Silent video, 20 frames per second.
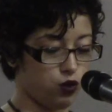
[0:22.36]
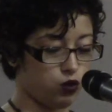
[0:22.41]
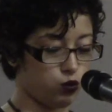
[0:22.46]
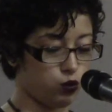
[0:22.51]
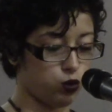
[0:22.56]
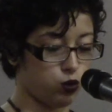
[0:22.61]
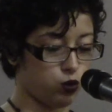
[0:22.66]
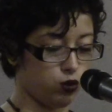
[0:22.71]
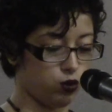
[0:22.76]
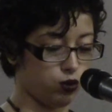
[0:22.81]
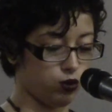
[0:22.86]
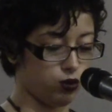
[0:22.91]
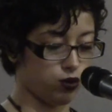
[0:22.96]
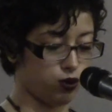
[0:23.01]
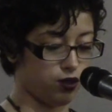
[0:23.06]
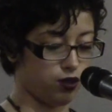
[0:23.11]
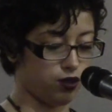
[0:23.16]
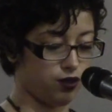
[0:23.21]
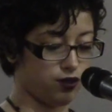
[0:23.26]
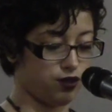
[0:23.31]

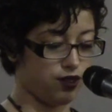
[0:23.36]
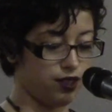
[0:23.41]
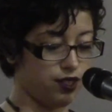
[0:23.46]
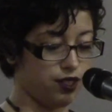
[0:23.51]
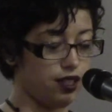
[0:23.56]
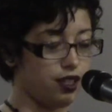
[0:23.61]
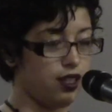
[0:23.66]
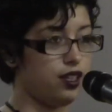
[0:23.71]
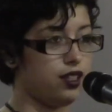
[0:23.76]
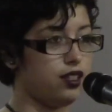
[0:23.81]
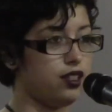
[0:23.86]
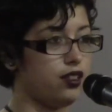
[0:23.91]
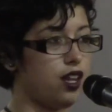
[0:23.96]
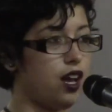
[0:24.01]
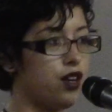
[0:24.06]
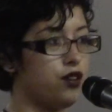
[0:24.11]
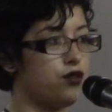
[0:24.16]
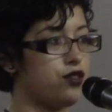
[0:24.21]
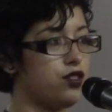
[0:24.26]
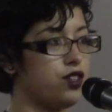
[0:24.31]
rules and a
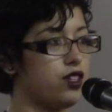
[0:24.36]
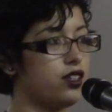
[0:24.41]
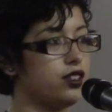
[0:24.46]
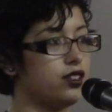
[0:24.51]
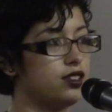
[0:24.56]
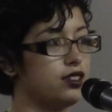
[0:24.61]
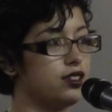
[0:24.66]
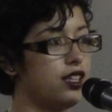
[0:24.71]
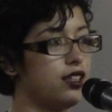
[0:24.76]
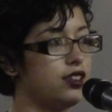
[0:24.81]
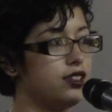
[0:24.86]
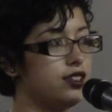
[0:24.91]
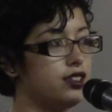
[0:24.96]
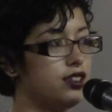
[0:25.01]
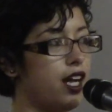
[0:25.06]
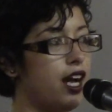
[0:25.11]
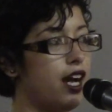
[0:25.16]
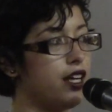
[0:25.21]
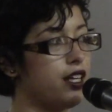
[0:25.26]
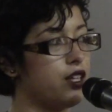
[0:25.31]
lot of things that
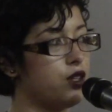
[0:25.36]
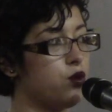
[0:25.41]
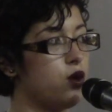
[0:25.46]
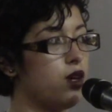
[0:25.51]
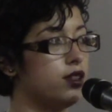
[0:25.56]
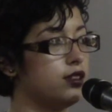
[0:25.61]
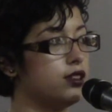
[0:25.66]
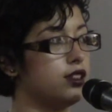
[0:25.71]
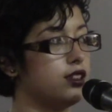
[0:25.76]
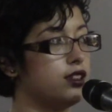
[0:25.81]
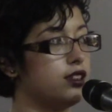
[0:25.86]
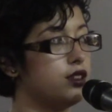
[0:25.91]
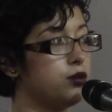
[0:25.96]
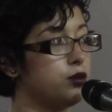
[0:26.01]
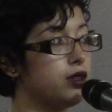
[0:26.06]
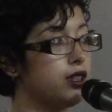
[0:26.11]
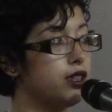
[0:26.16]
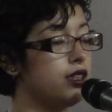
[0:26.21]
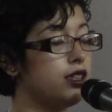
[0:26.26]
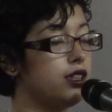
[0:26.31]
society wants us to
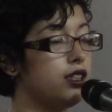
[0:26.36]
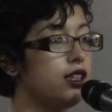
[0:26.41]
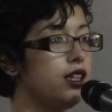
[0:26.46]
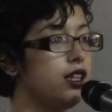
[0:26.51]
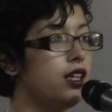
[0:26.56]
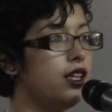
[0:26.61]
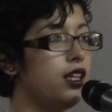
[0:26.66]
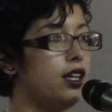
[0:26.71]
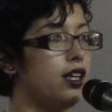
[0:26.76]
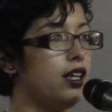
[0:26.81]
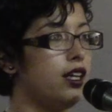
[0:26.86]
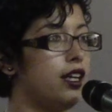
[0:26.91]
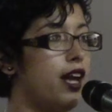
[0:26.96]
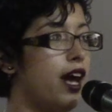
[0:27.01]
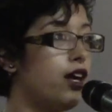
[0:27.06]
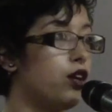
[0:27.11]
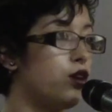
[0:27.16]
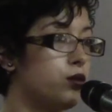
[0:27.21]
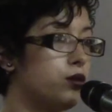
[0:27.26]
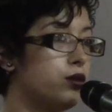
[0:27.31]
be, and
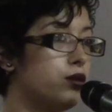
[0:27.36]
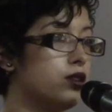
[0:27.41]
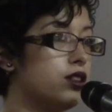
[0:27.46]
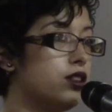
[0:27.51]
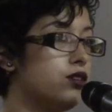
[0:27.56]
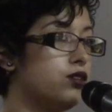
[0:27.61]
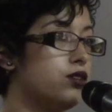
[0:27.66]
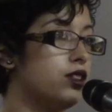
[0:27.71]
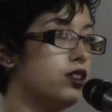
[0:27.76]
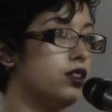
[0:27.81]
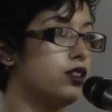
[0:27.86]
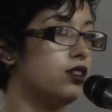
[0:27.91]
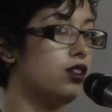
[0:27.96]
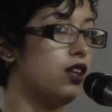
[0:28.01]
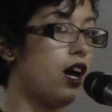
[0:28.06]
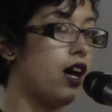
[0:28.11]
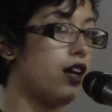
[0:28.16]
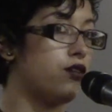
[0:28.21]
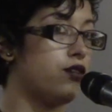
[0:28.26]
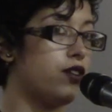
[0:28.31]
I don't believe in a
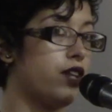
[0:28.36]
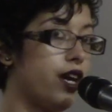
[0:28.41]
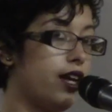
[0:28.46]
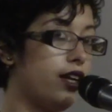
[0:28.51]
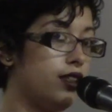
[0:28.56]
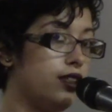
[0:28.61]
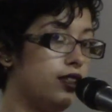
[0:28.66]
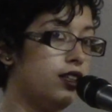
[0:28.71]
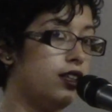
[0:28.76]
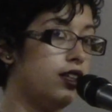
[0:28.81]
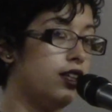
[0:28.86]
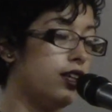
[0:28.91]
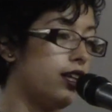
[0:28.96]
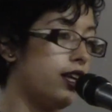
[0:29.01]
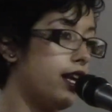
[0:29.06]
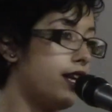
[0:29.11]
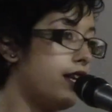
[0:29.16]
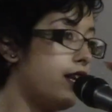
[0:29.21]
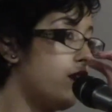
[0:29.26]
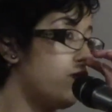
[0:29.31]
lot of that. And
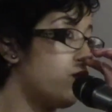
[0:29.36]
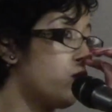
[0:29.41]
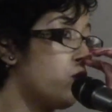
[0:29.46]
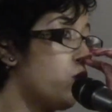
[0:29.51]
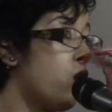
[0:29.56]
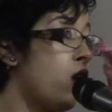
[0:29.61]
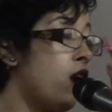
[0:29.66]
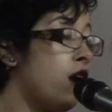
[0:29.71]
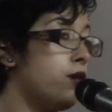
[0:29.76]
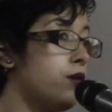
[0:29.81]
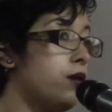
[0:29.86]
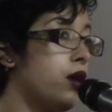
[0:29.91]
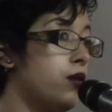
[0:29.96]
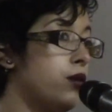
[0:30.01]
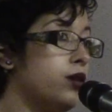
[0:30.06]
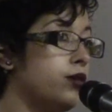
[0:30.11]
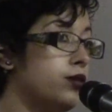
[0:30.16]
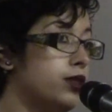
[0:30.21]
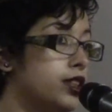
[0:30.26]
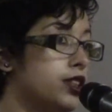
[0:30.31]
I never want my
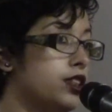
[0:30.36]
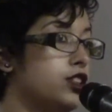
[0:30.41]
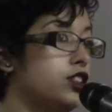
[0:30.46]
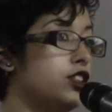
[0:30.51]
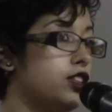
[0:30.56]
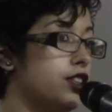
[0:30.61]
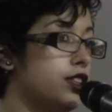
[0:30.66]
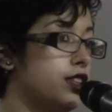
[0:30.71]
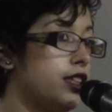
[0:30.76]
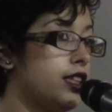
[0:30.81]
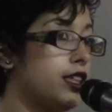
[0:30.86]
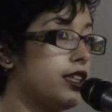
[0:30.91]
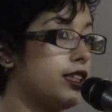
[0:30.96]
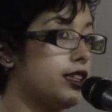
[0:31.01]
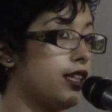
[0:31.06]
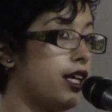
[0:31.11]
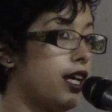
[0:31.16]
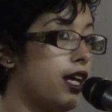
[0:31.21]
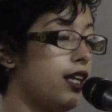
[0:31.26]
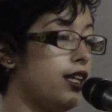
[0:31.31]
baby sisters to think
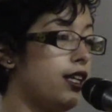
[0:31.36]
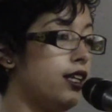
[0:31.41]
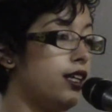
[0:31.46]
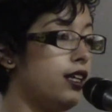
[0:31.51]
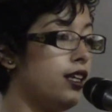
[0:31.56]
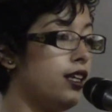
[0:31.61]
that